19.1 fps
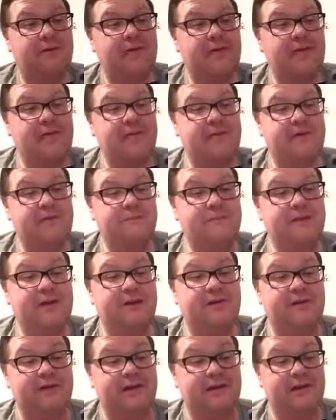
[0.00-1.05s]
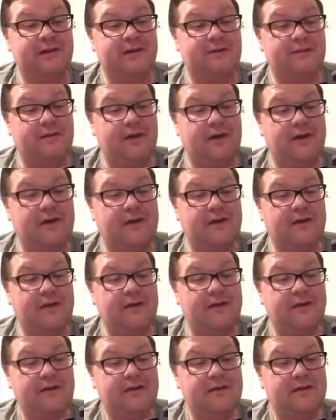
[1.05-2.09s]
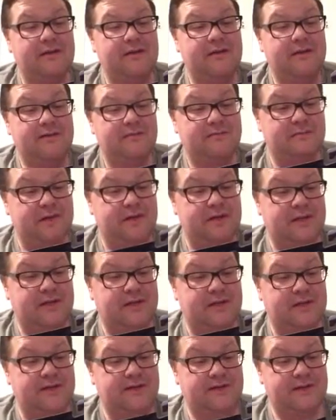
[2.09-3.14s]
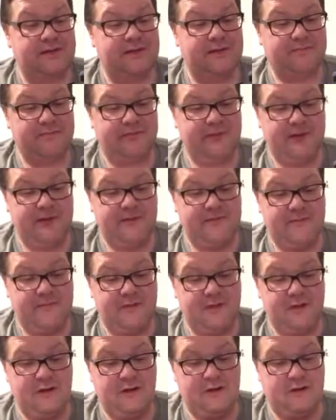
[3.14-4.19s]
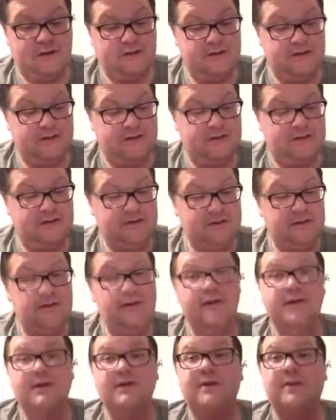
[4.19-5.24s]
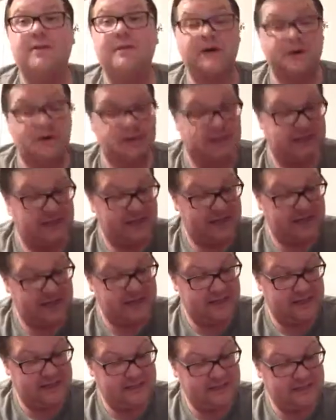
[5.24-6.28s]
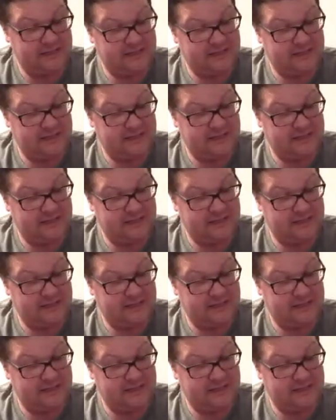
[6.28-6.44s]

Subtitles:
when he has his beard and stuff on. But here, he's pretty young. No pun intended.